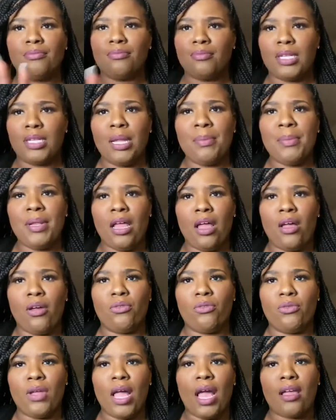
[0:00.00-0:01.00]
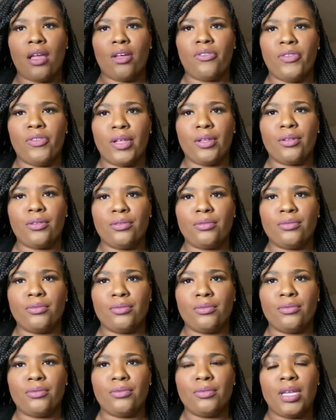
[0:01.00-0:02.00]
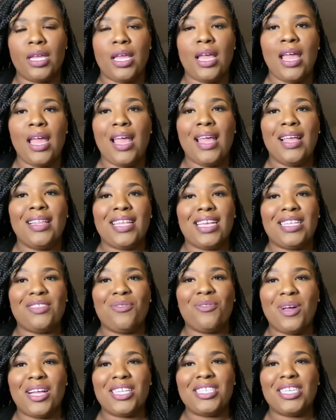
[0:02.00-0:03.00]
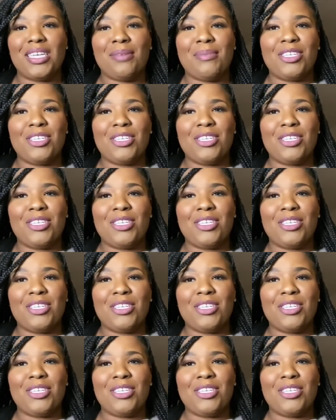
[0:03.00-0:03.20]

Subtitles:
But let me know how y'all feel. Thanks for watching.